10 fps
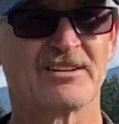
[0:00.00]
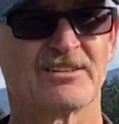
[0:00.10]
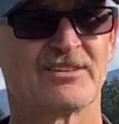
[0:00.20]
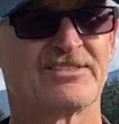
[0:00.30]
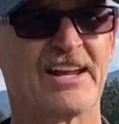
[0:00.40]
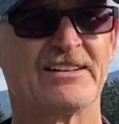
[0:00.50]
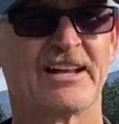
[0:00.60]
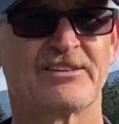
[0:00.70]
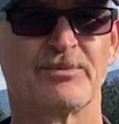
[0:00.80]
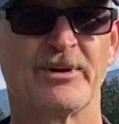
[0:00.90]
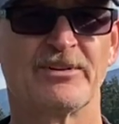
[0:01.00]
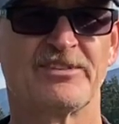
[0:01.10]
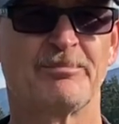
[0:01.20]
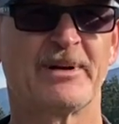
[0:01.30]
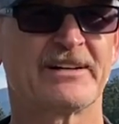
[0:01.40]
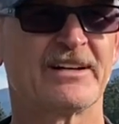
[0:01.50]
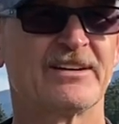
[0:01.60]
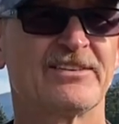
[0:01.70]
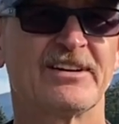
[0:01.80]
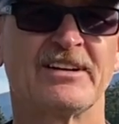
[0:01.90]
stained glass windows depicting
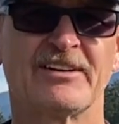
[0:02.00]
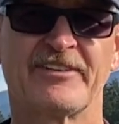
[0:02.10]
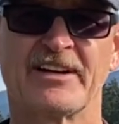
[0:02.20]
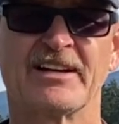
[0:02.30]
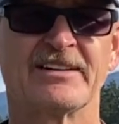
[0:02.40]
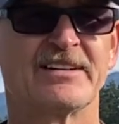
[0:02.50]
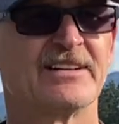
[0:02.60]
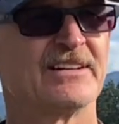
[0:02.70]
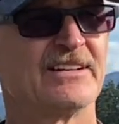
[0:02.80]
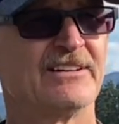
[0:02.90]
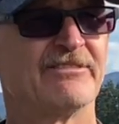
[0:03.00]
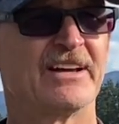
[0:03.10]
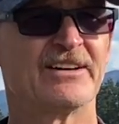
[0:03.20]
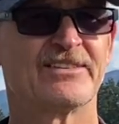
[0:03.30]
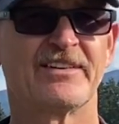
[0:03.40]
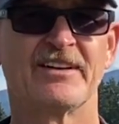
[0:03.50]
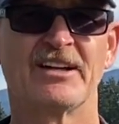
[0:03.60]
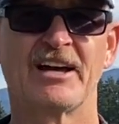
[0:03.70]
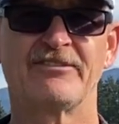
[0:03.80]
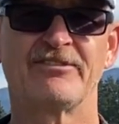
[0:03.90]
significant events in the
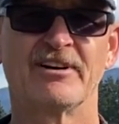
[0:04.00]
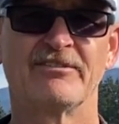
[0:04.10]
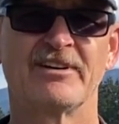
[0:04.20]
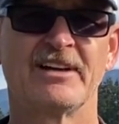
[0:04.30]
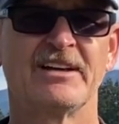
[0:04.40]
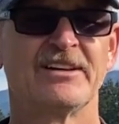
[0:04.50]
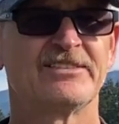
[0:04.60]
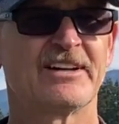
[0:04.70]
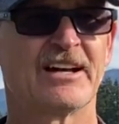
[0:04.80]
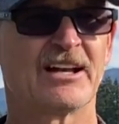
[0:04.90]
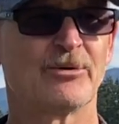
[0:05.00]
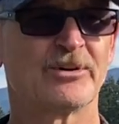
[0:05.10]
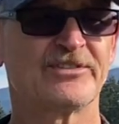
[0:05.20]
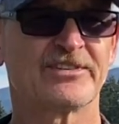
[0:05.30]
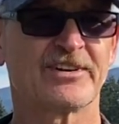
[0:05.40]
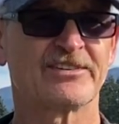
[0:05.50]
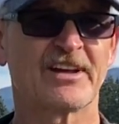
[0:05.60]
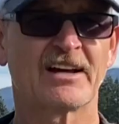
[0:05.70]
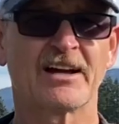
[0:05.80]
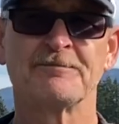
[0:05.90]
life of St. Aloysius
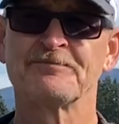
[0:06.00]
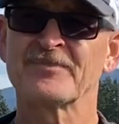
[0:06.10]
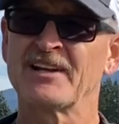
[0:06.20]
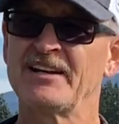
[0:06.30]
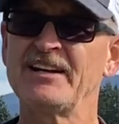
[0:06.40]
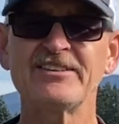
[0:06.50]
Gonzaga. And he's